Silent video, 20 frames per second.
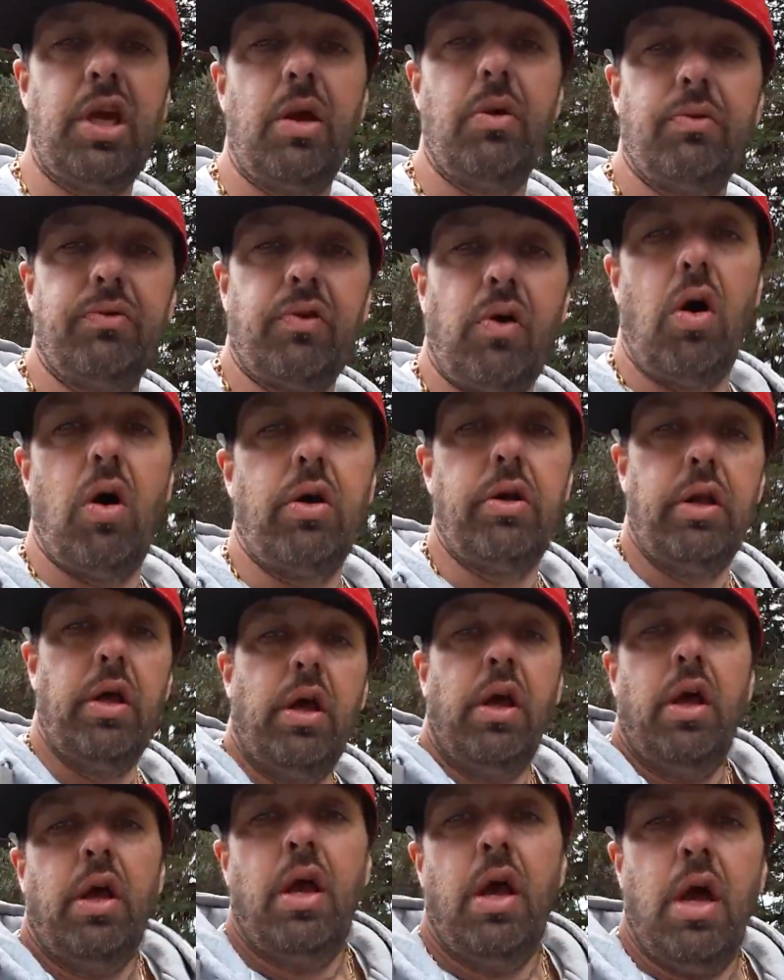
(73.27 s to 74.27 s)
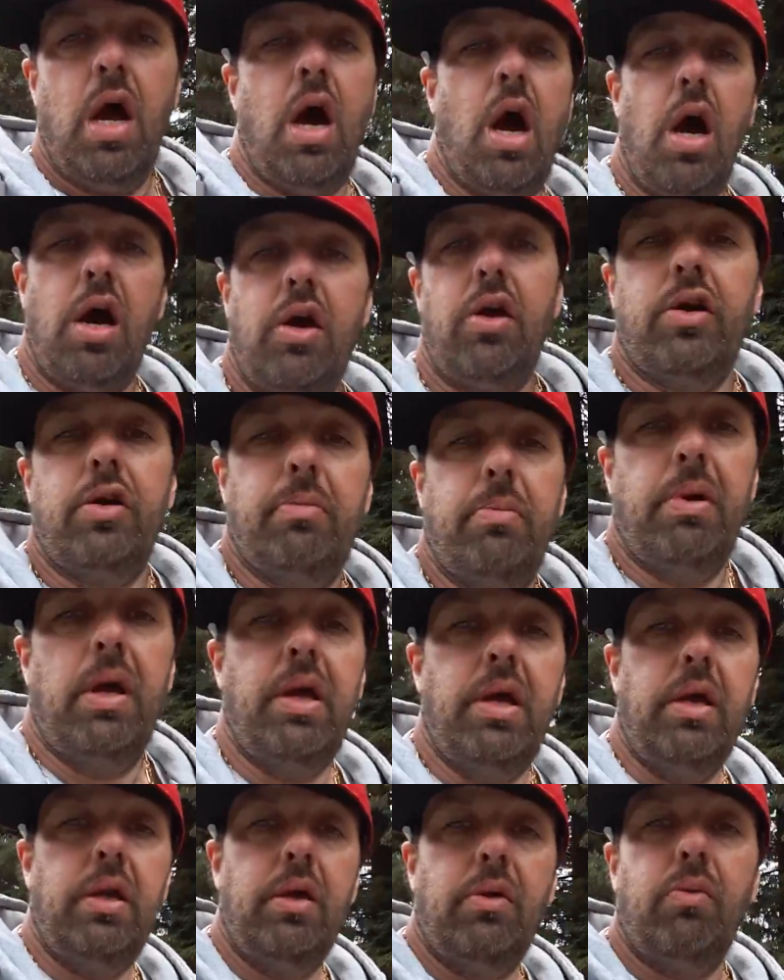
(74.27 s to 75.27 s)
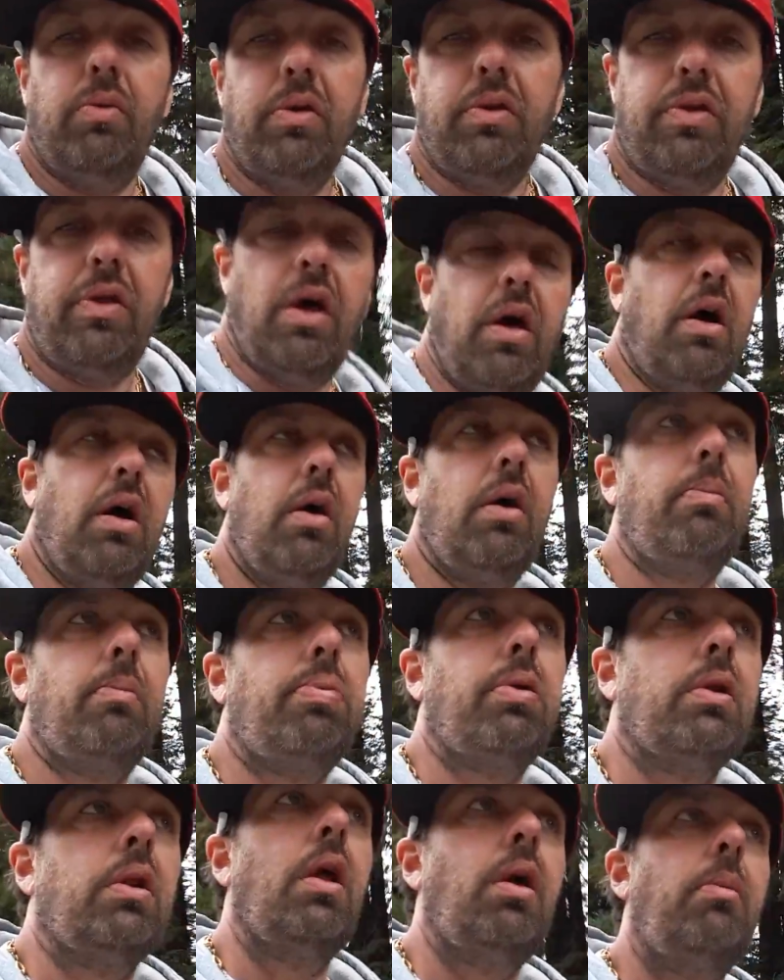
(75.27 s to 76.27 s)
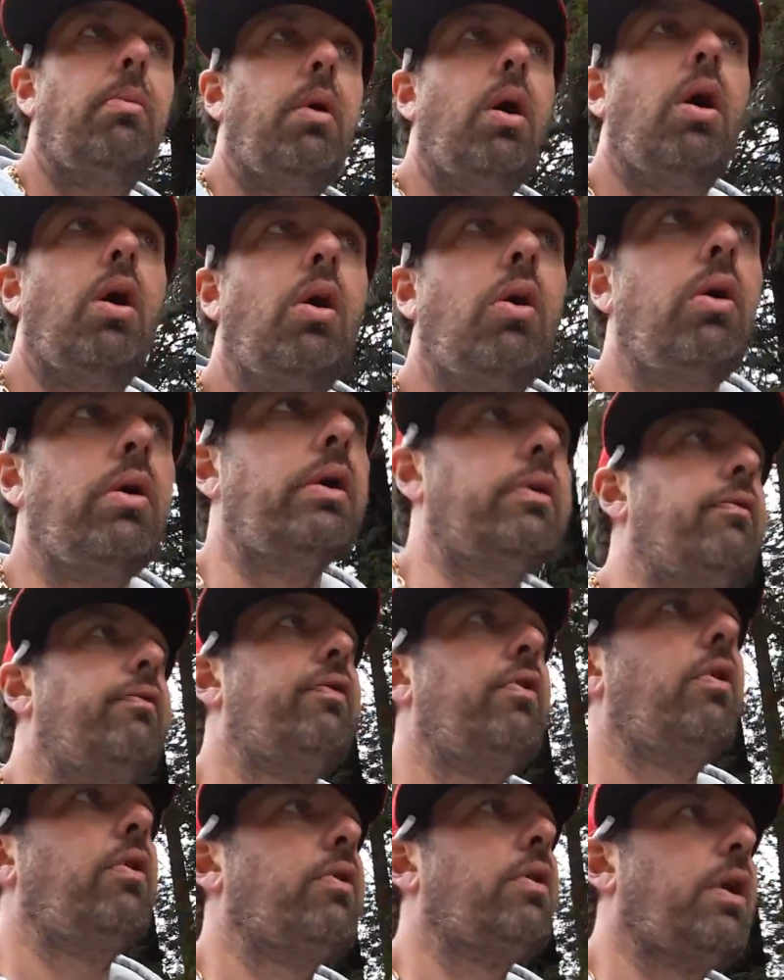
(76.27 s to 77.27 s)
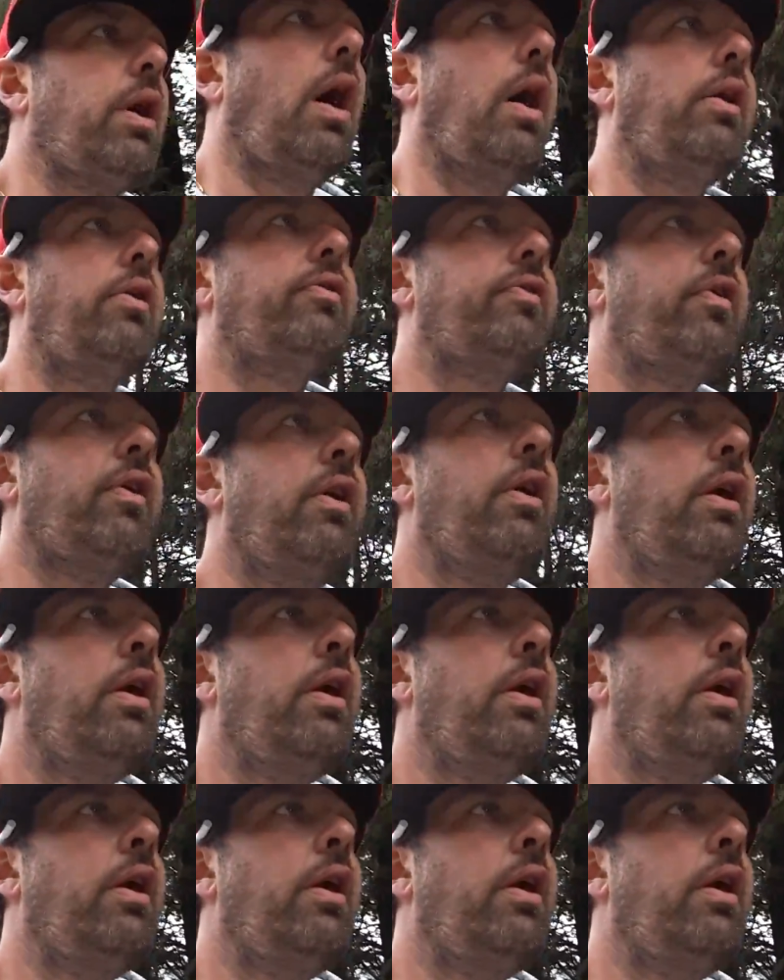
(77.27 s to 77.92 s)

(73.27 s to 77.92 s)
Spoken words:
was on Iron Debate with Palumbo and a few other guys